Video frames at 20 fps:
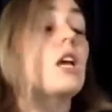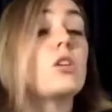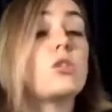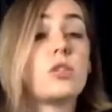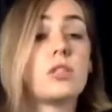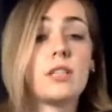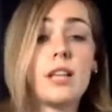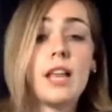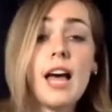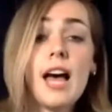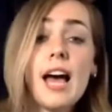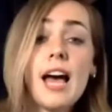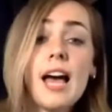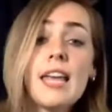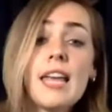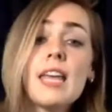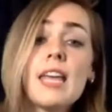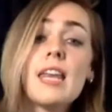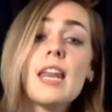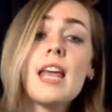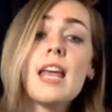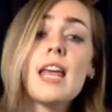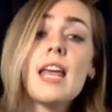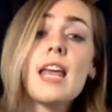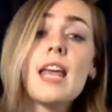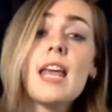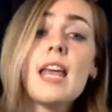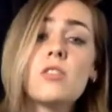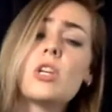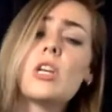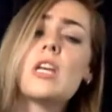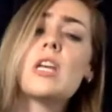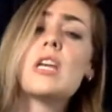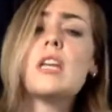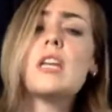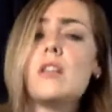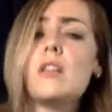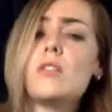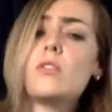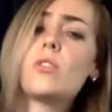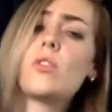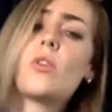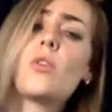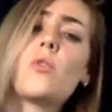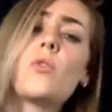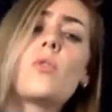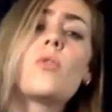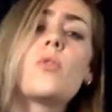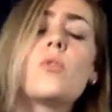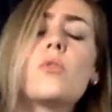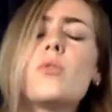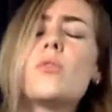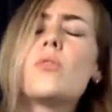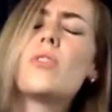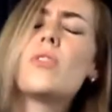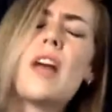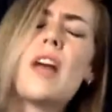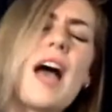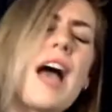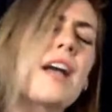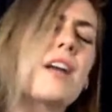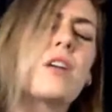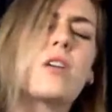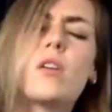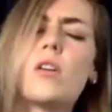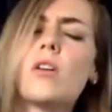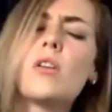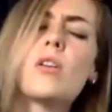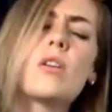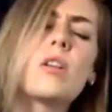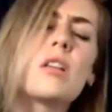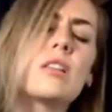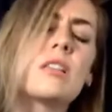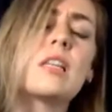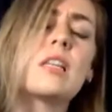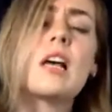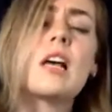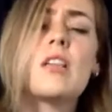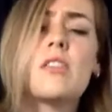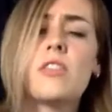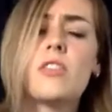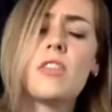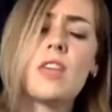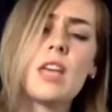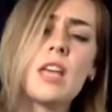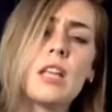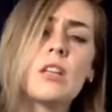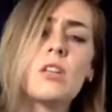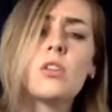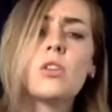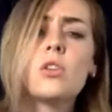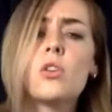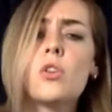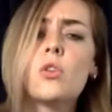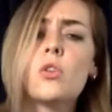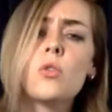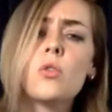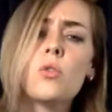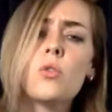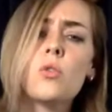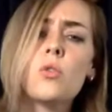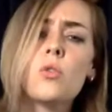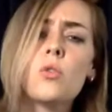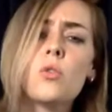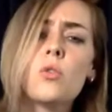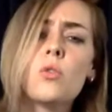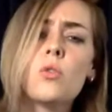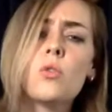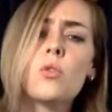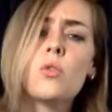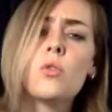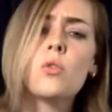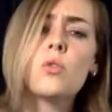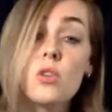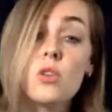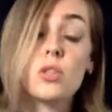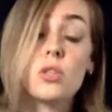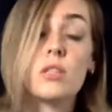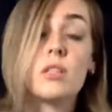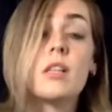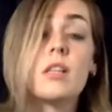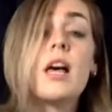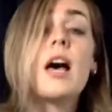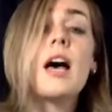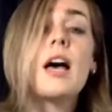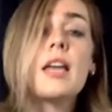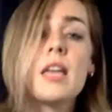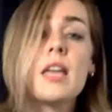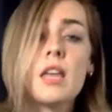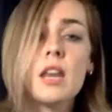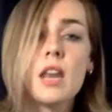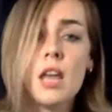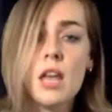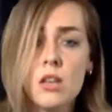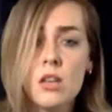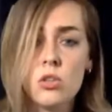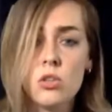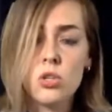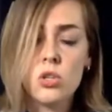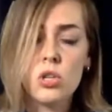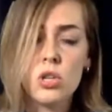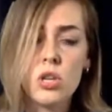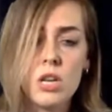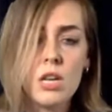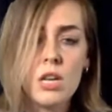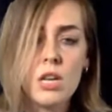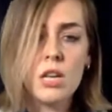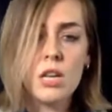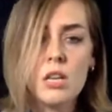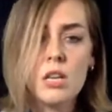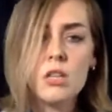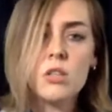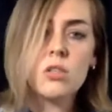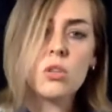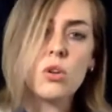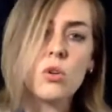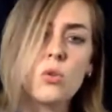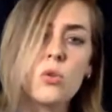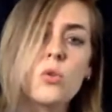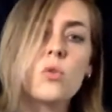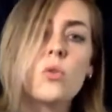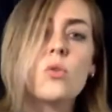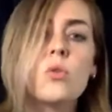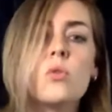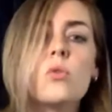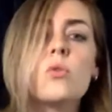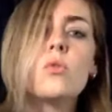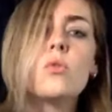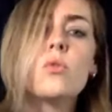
She's lying and she's cruel. That girl is nothing new. She's lying and she's cruel.